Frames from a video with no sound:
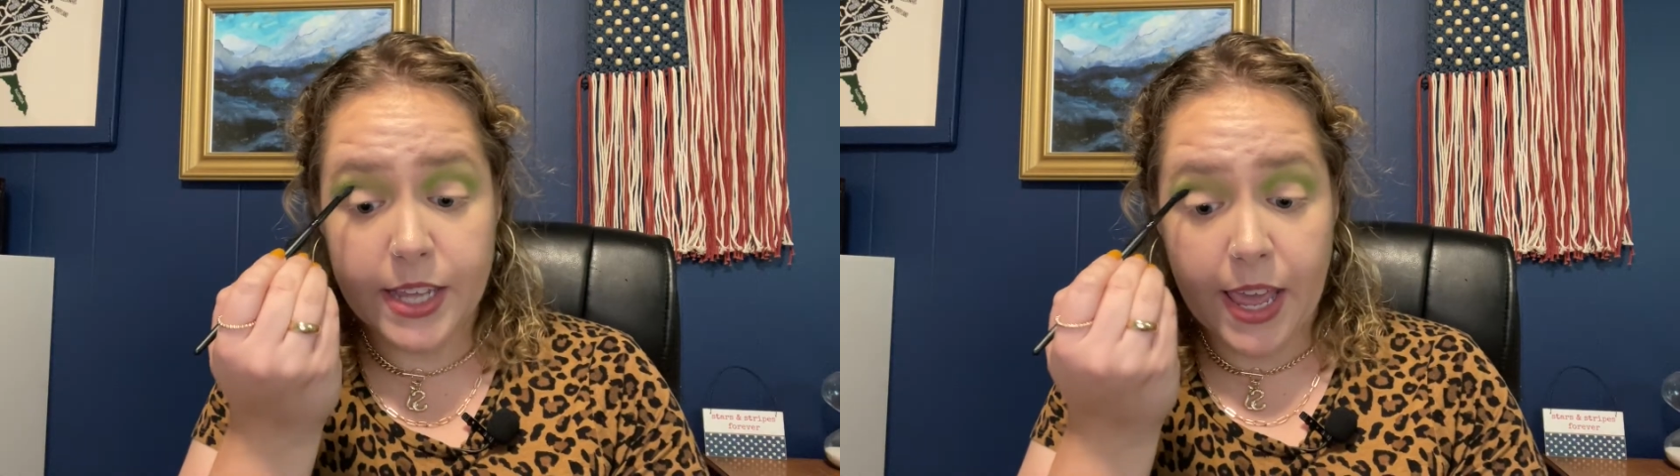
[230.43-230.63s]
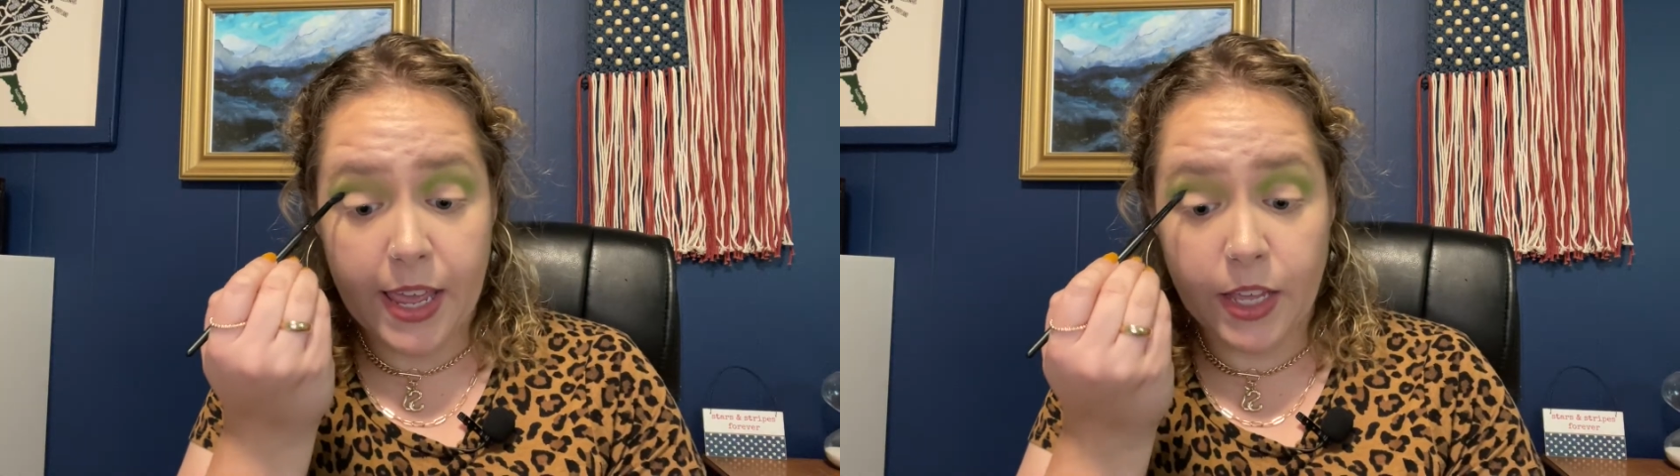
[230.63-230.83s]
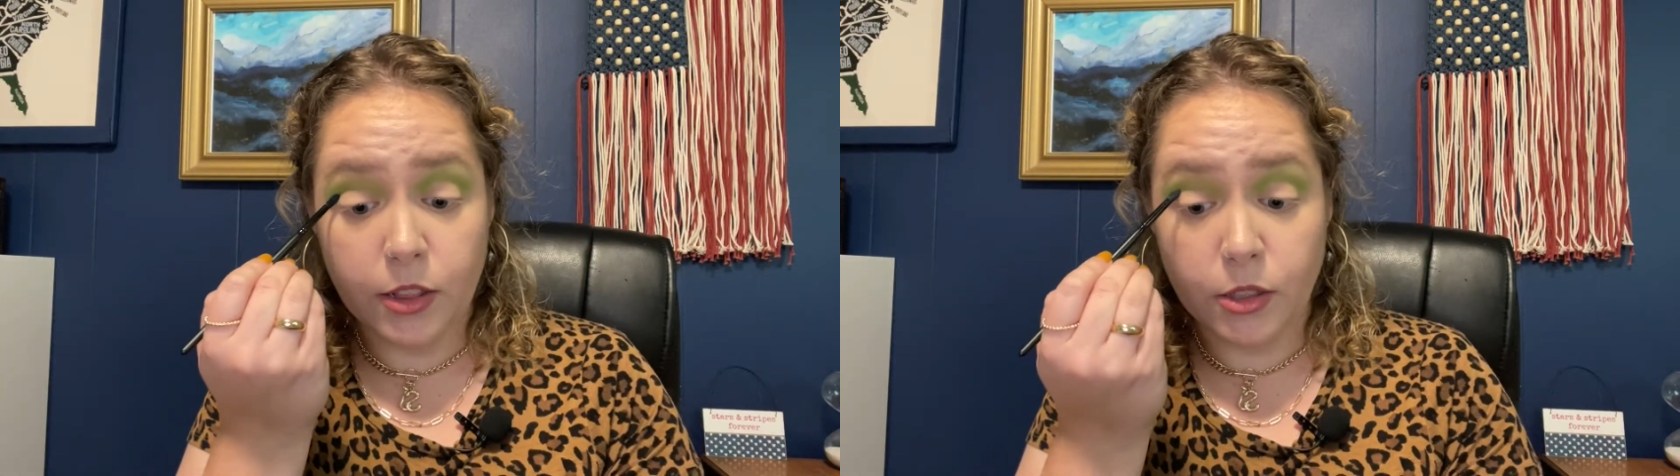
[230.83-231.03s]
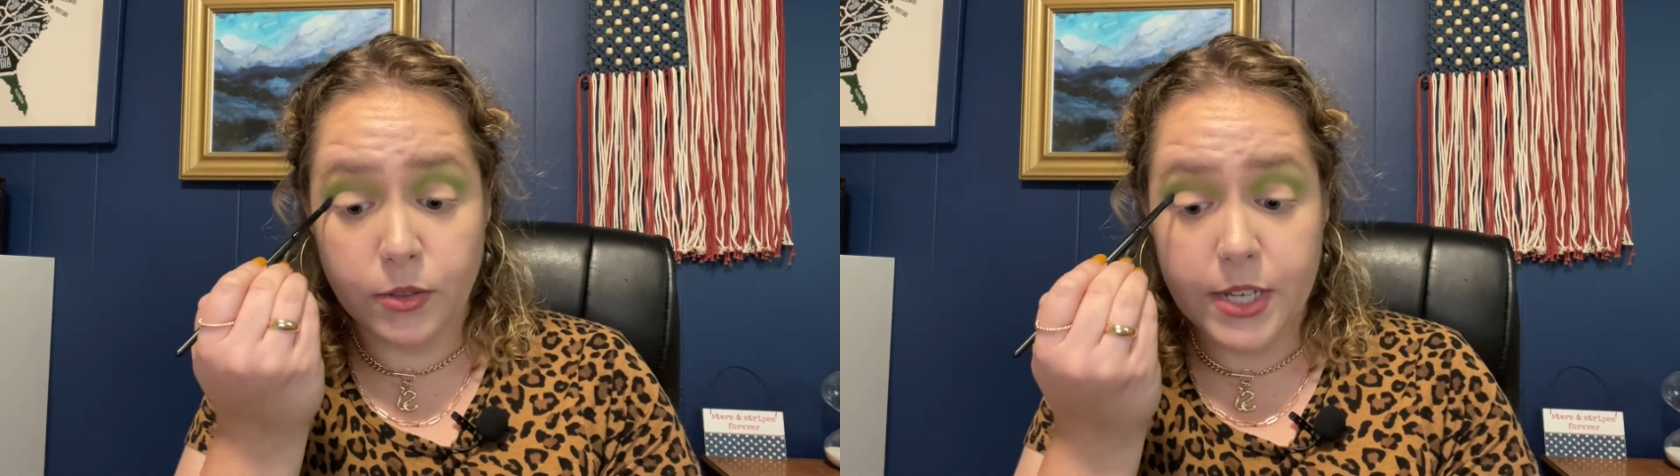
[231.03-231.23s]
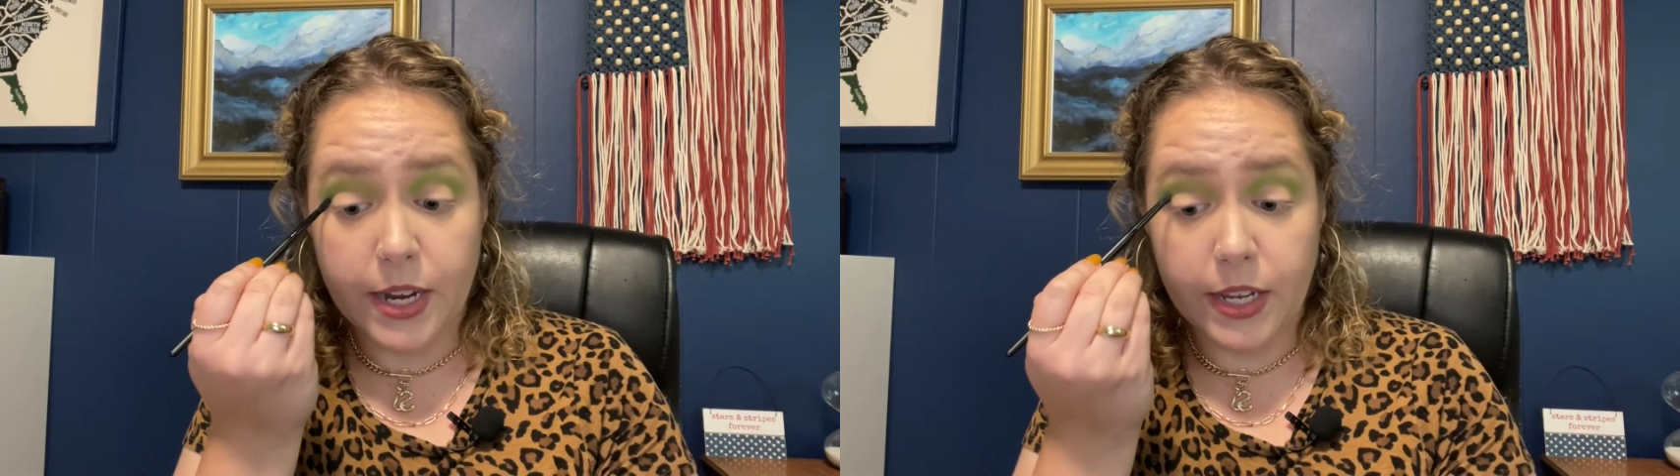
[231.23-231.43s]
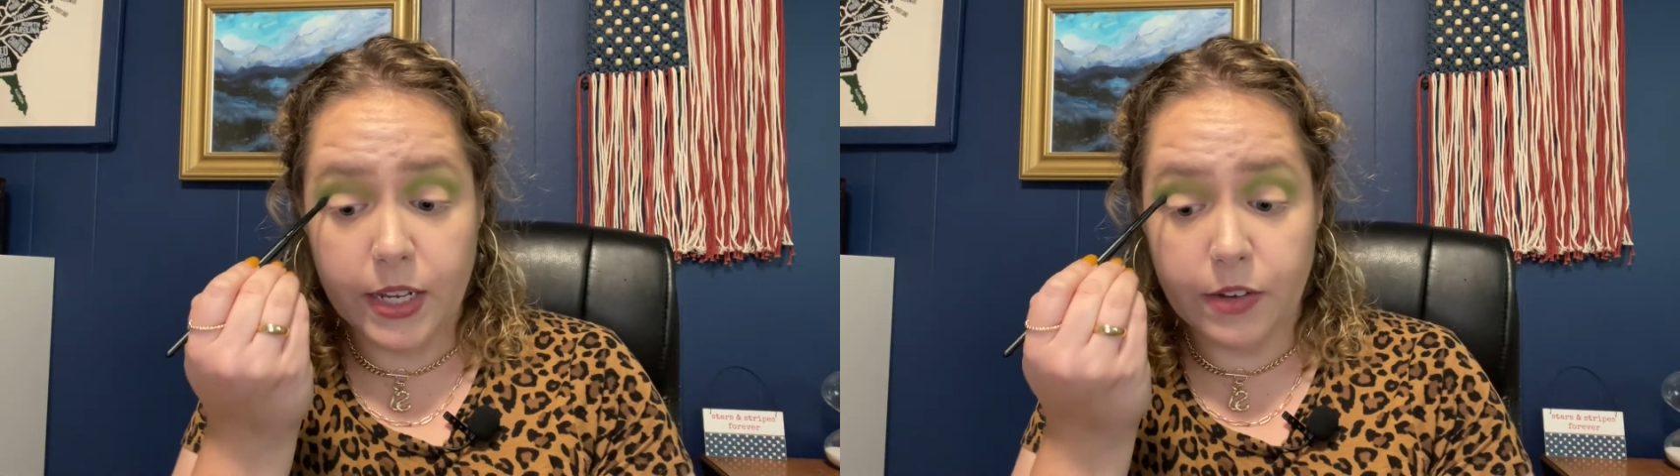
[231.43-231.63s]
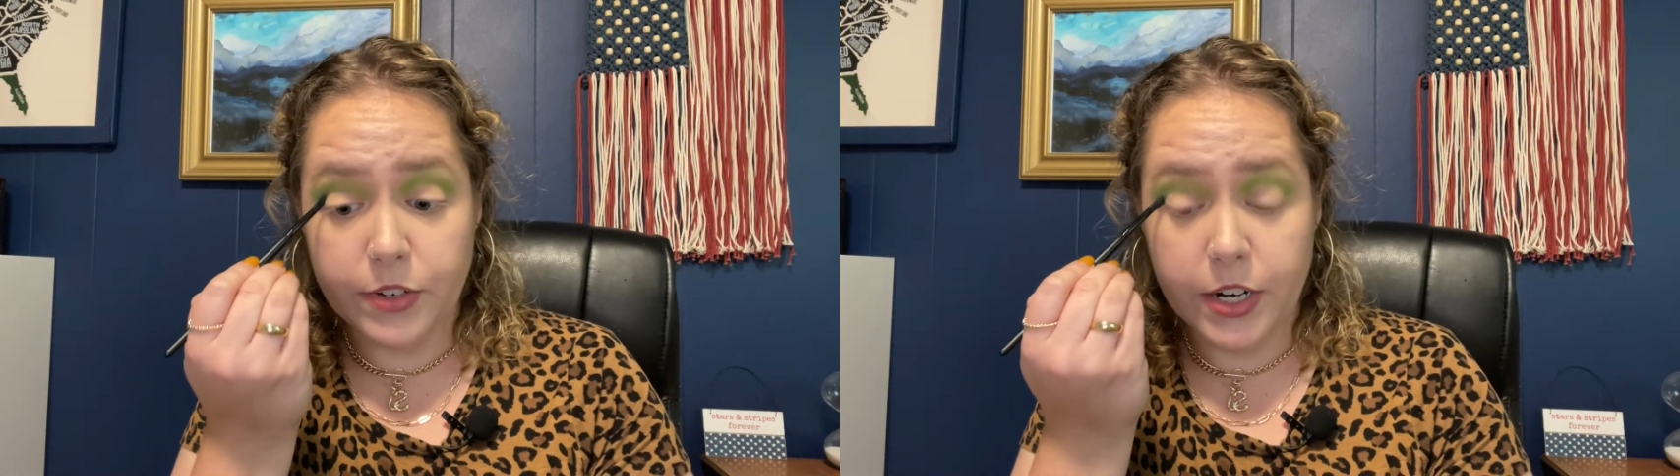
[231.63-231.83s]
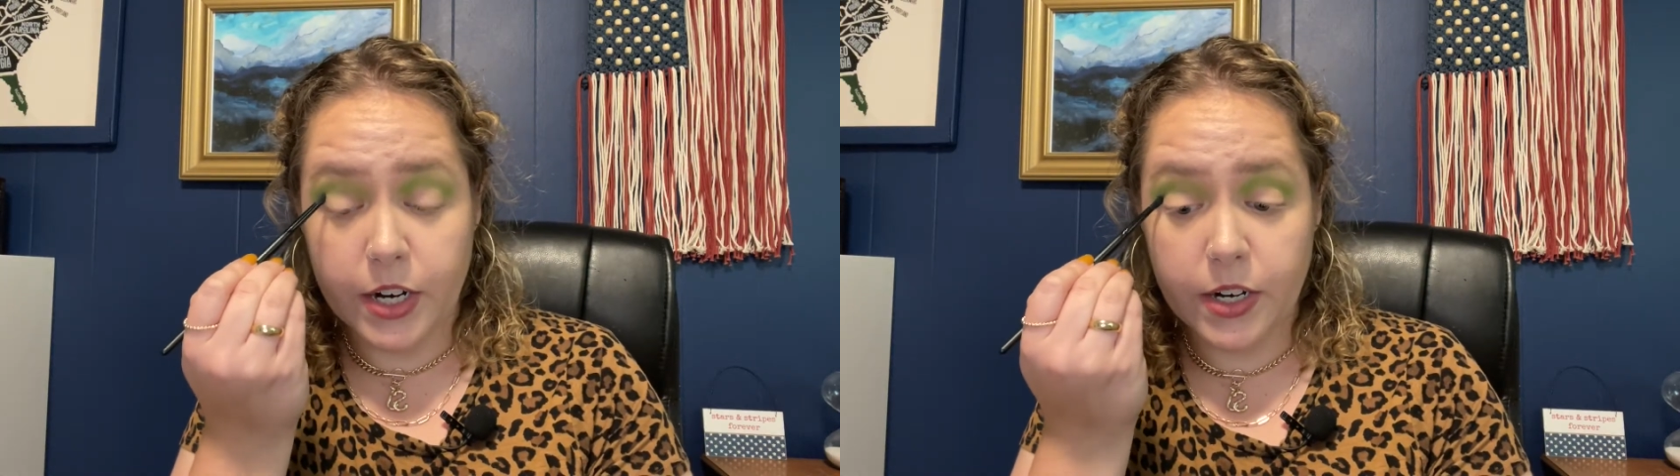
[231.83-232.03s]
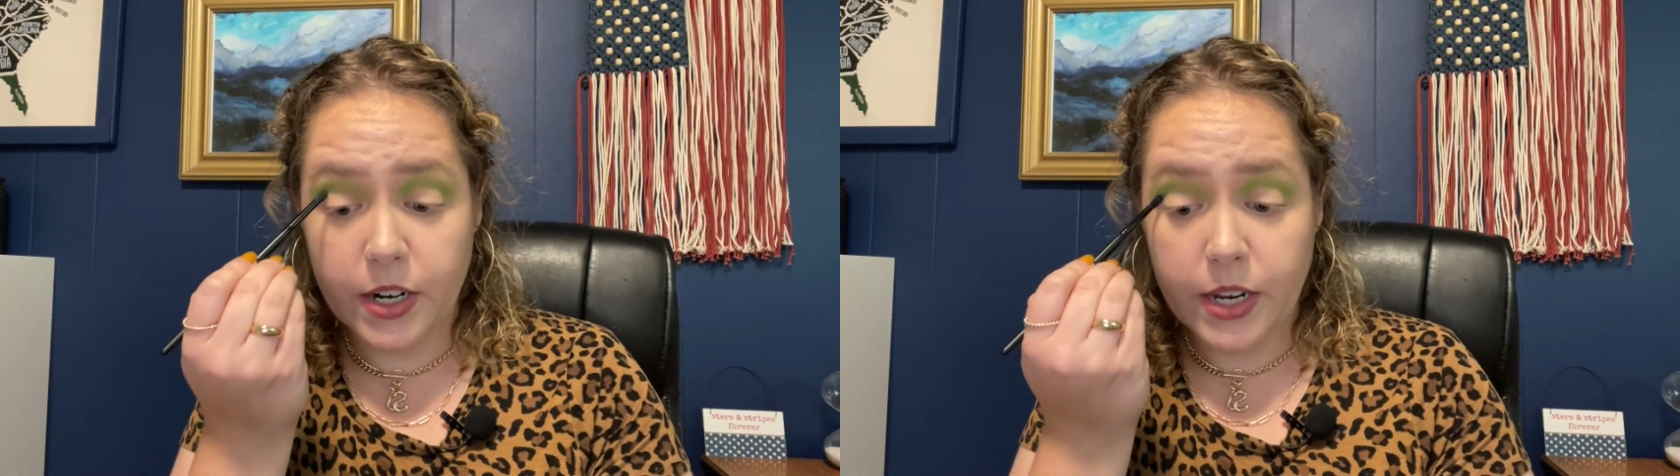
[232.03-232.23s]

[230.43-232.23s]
a lieutenant governor.